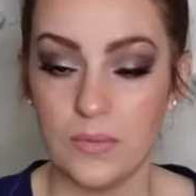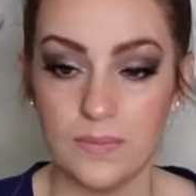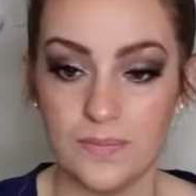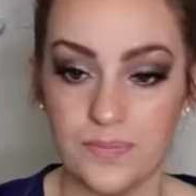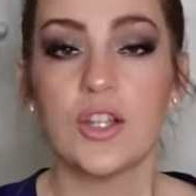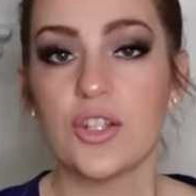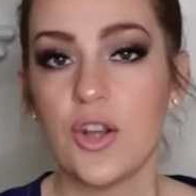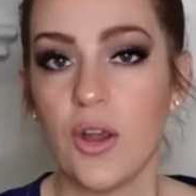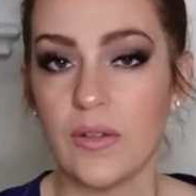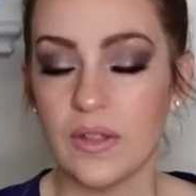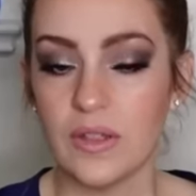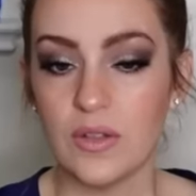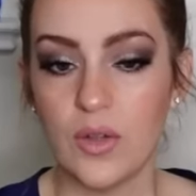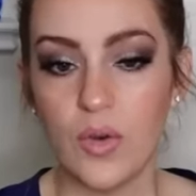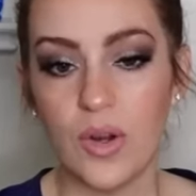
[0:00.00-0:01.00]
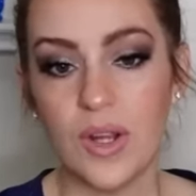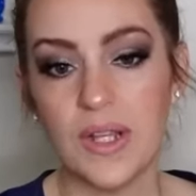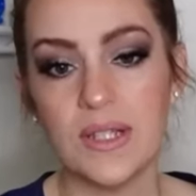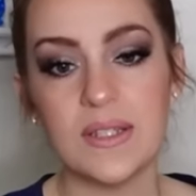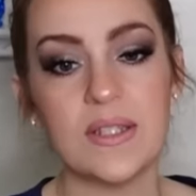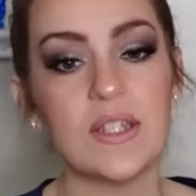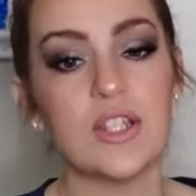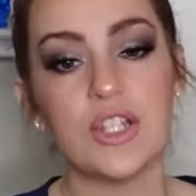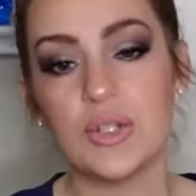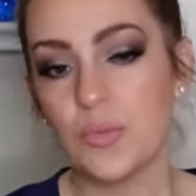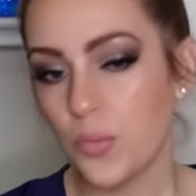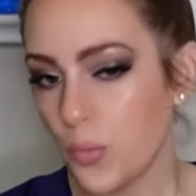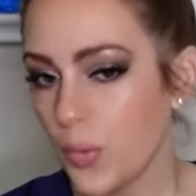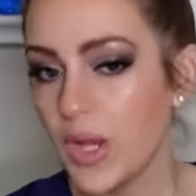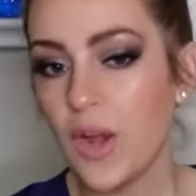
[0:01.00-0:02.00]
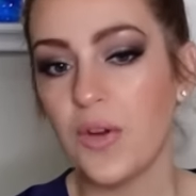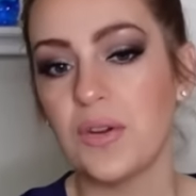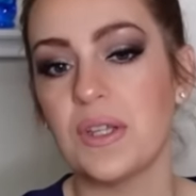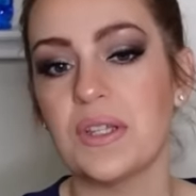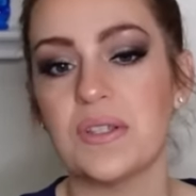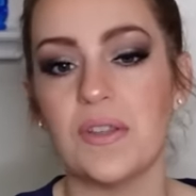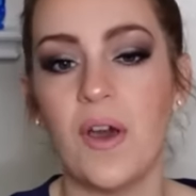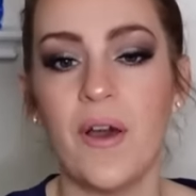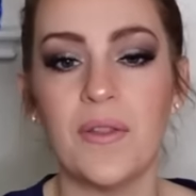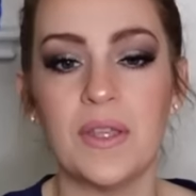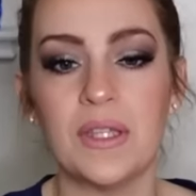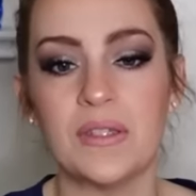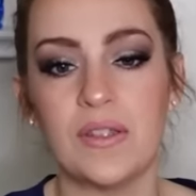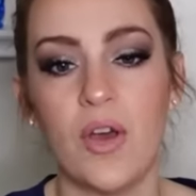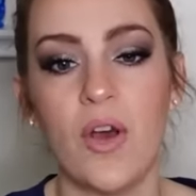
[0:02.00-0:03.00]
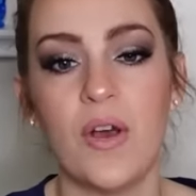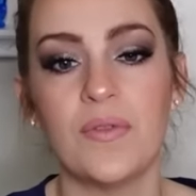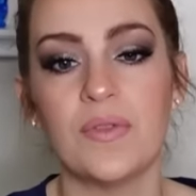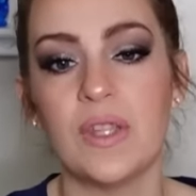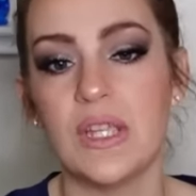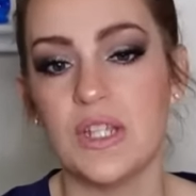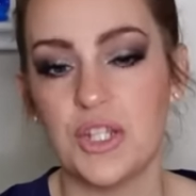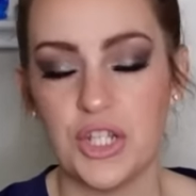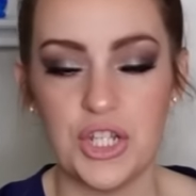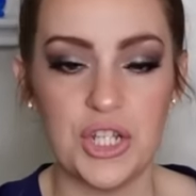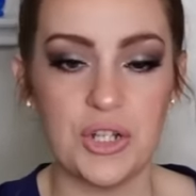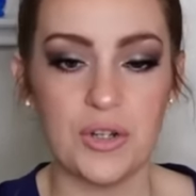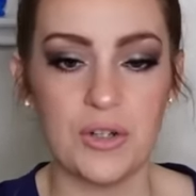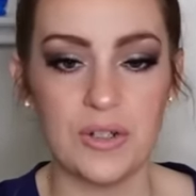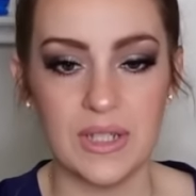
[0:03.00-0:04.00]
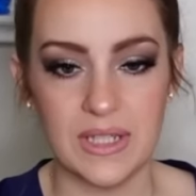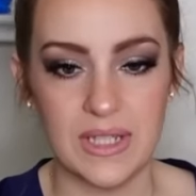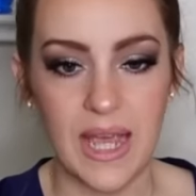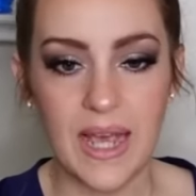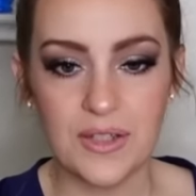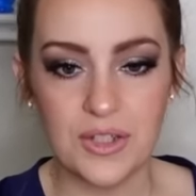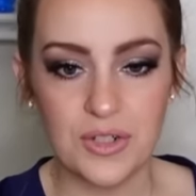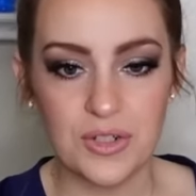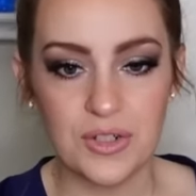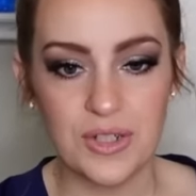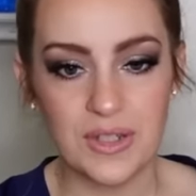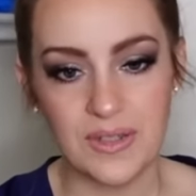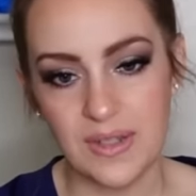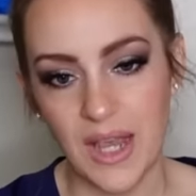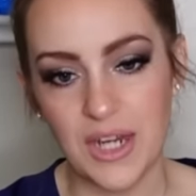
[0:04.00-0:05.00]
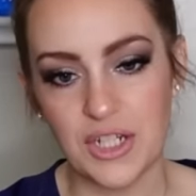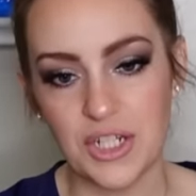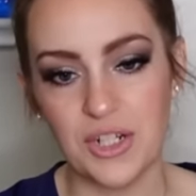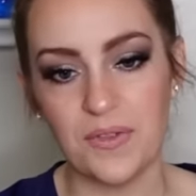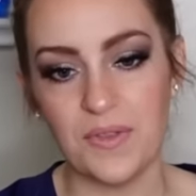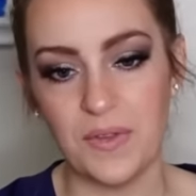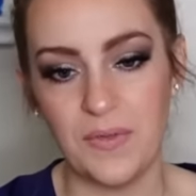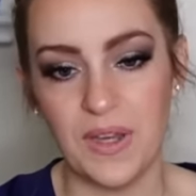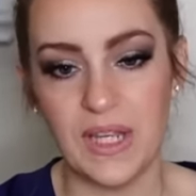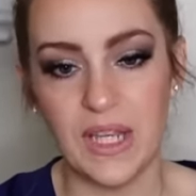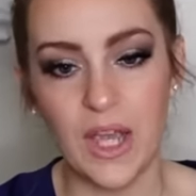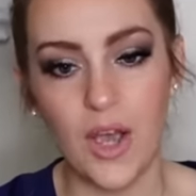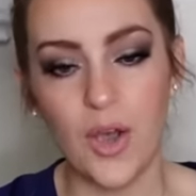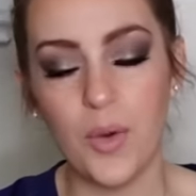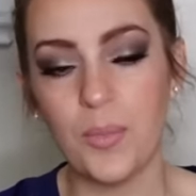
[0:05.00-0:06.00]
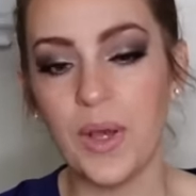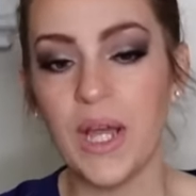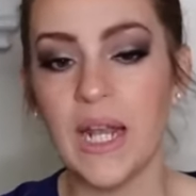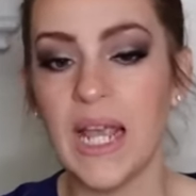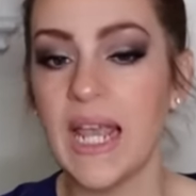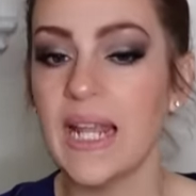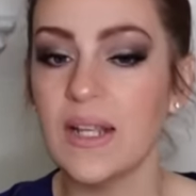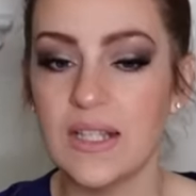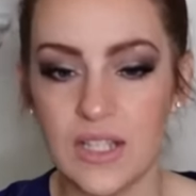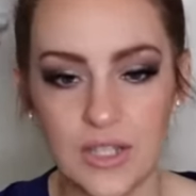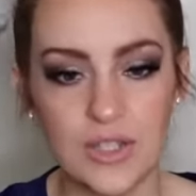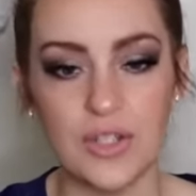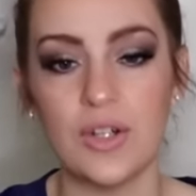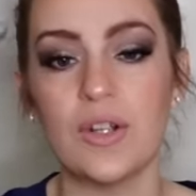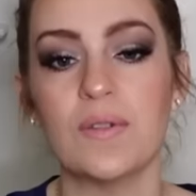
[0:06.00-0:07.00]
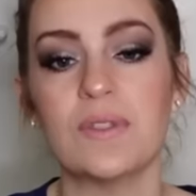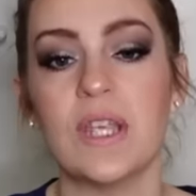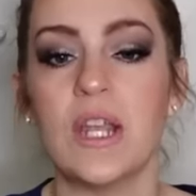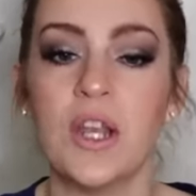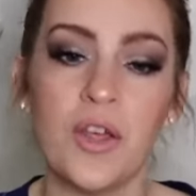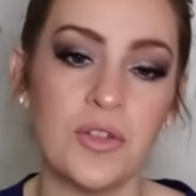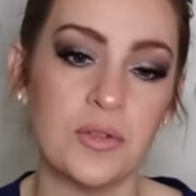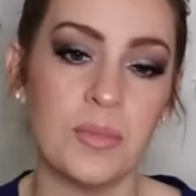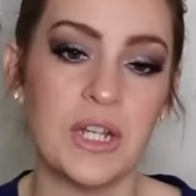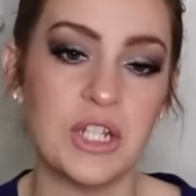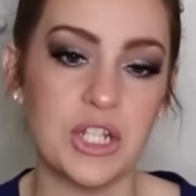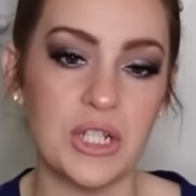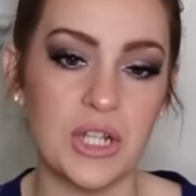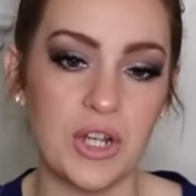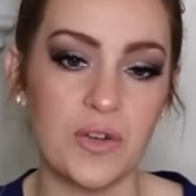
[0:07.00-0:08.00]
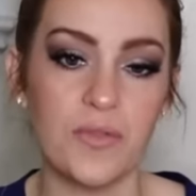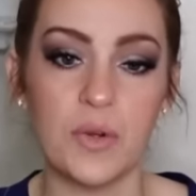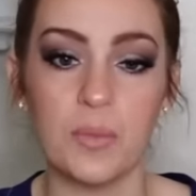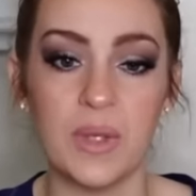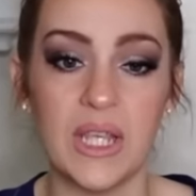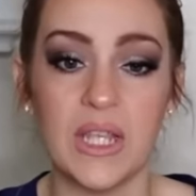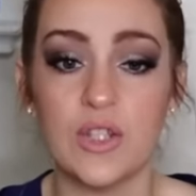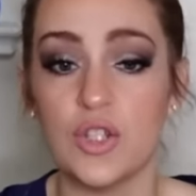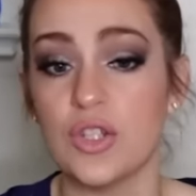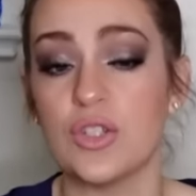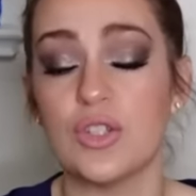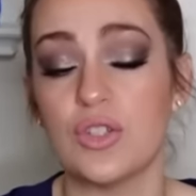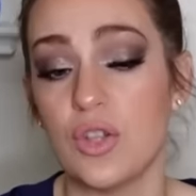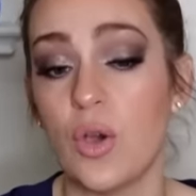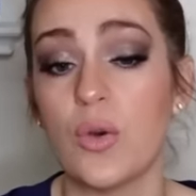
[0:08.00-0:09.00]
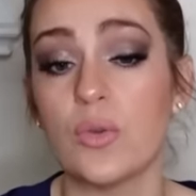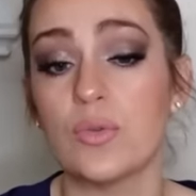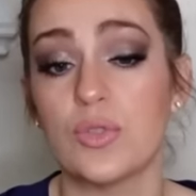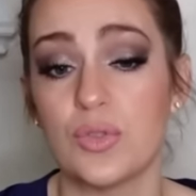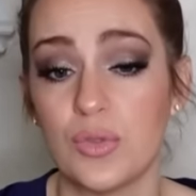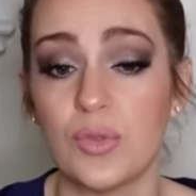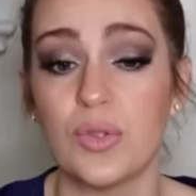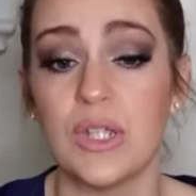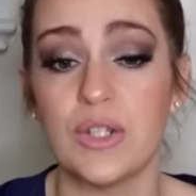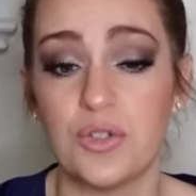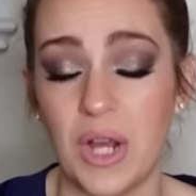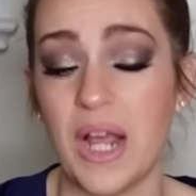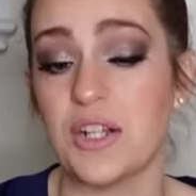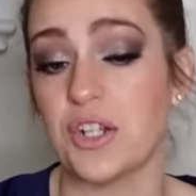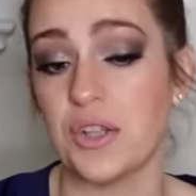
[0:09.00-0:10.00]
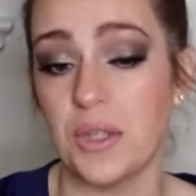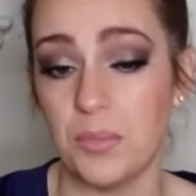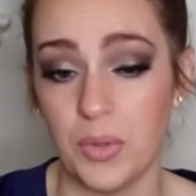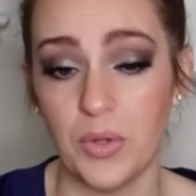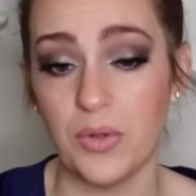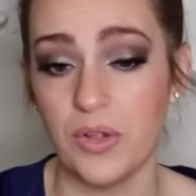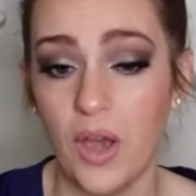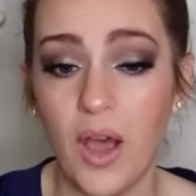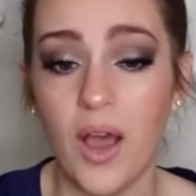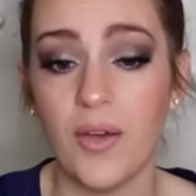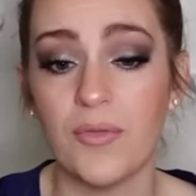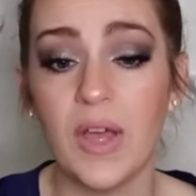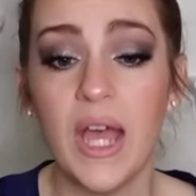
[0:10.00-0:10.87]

Charlotte Lawrence we already saw this on the sheer disasters section of the video, but it deserves another mention here for being just so truly tragically pulled off.